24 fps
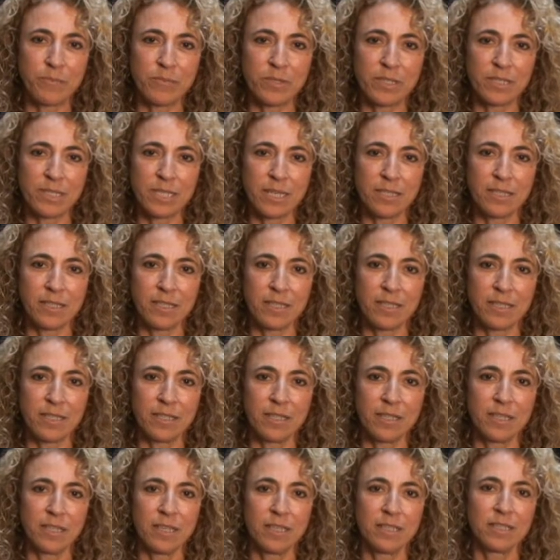
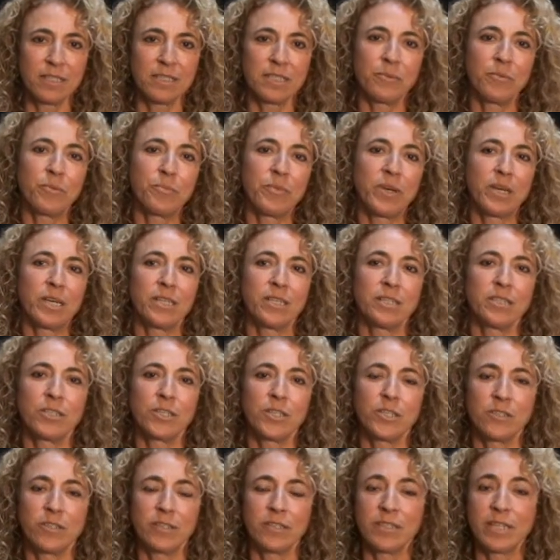presenting some of my
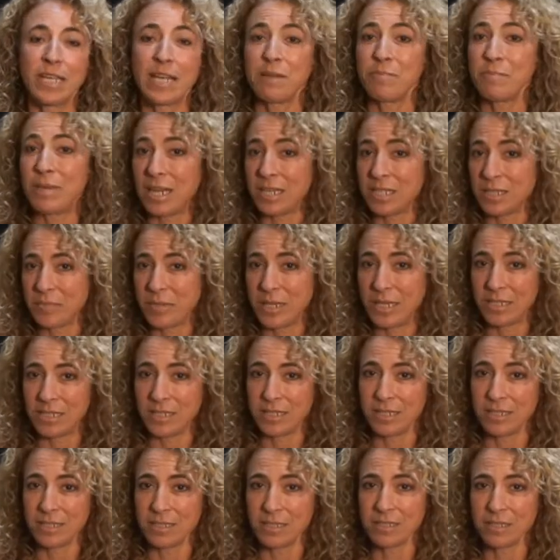current and past
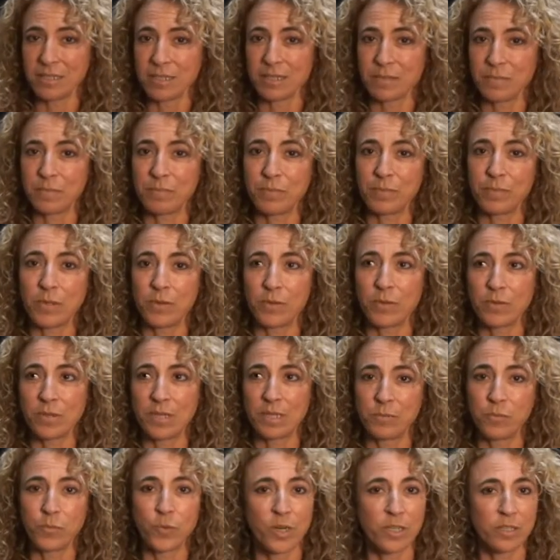paintings, both
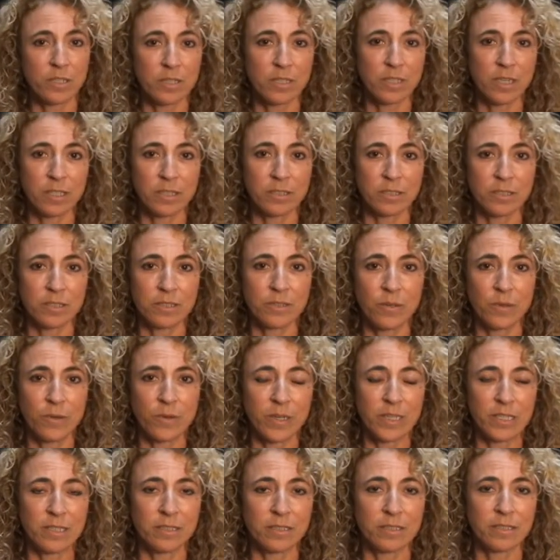in watercolor,
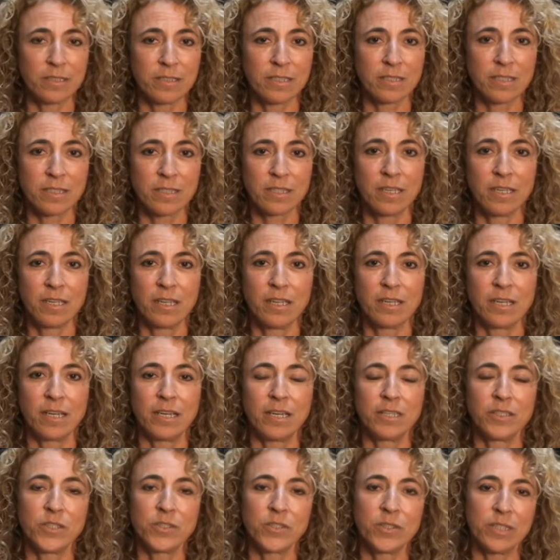oils,
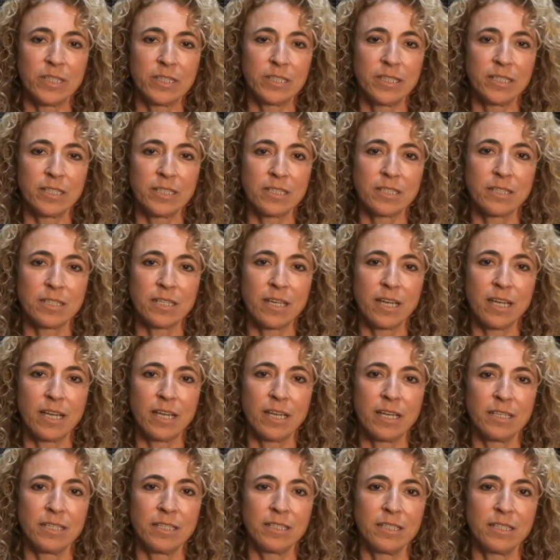and acrylics.
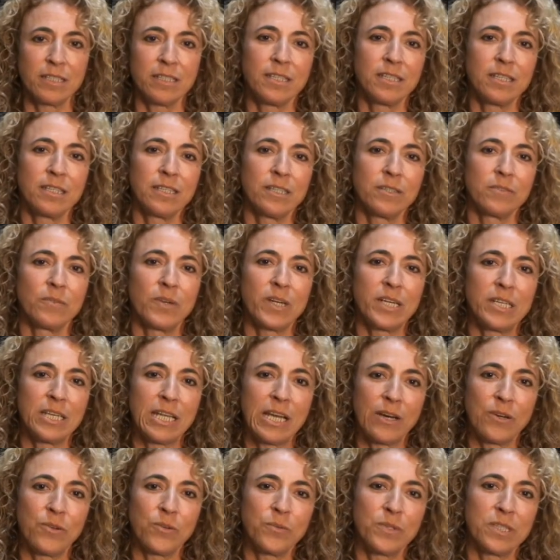And right
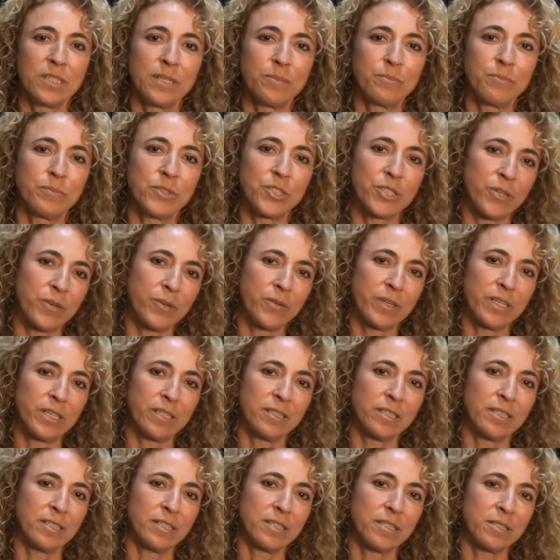now, what I'm
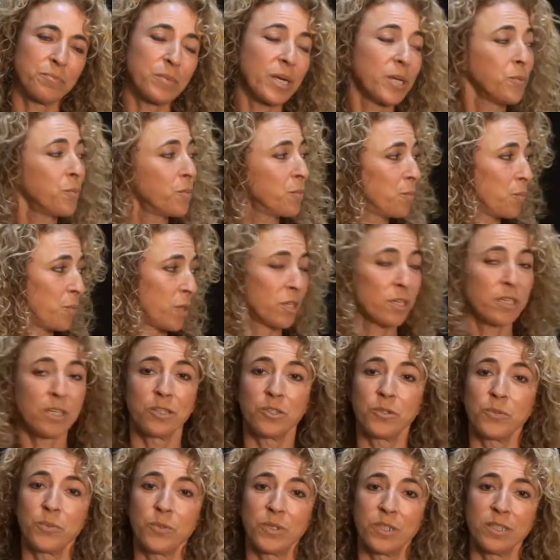showing is my
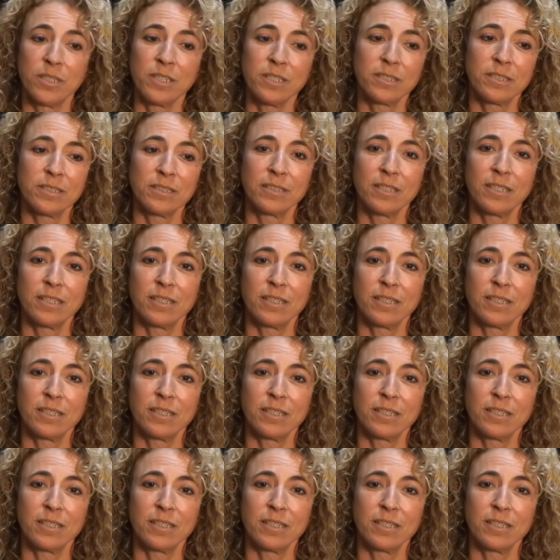watercolor work,